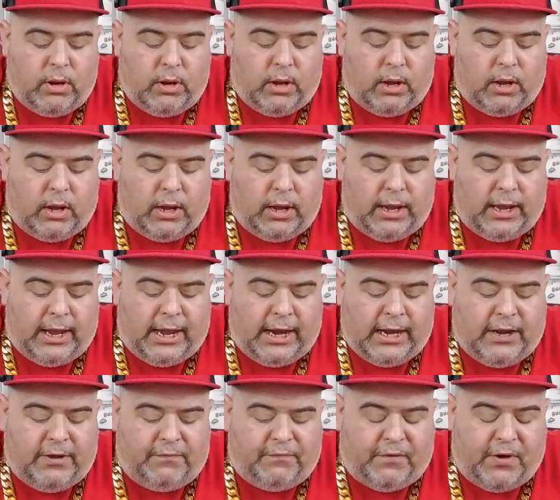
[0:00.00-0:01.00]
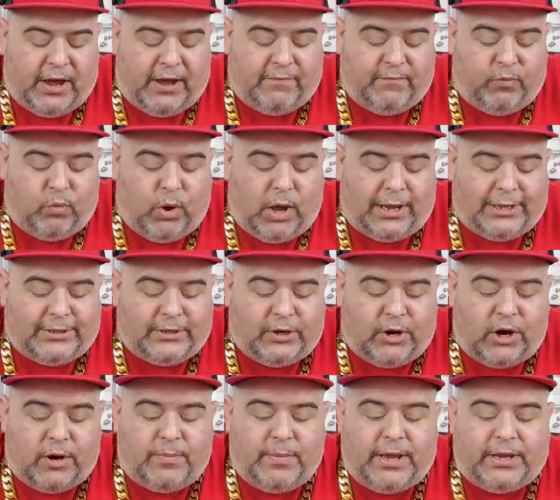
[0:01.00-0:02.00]
85 watts
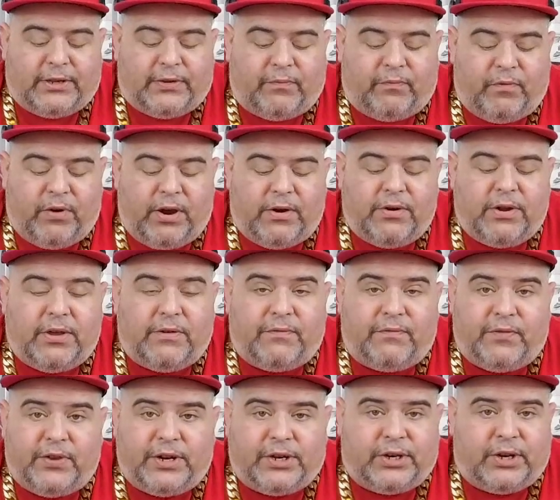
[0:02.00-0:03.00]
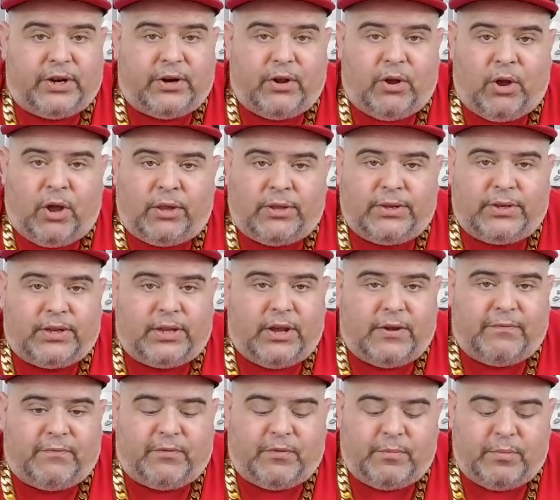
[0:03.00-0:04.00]
RMS, very efficient. All the
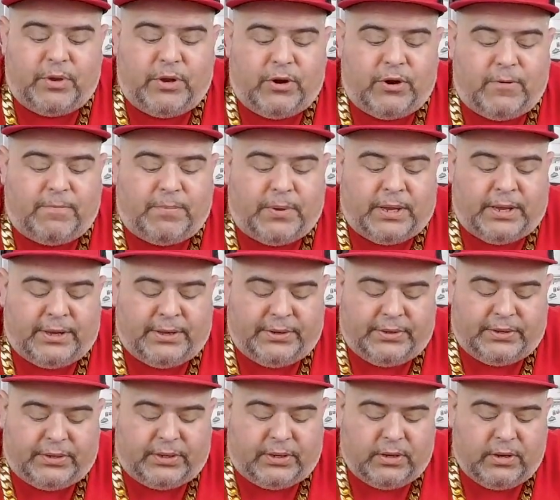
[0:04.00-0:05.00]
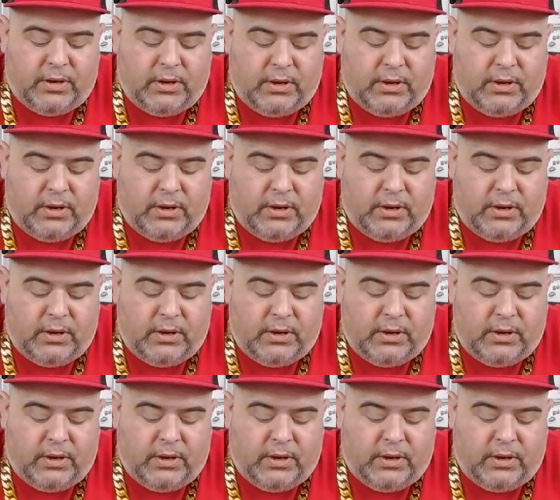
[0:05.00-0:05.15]
stuff from Europe is